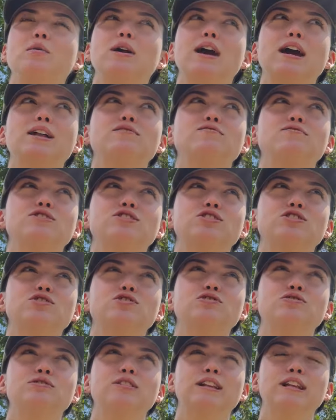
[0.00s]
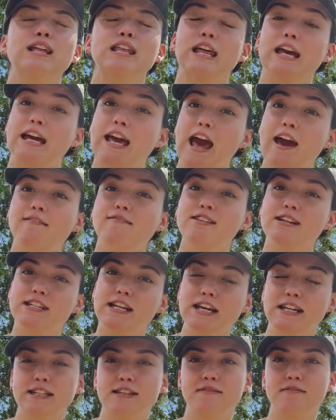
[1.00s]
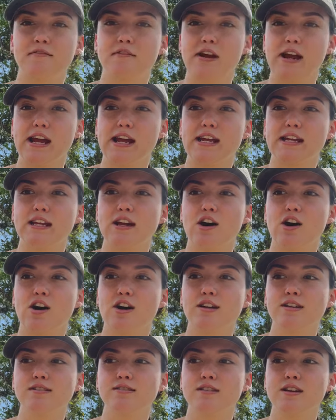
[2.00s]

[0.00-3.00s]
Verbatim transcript: had two really like heavy days of rain on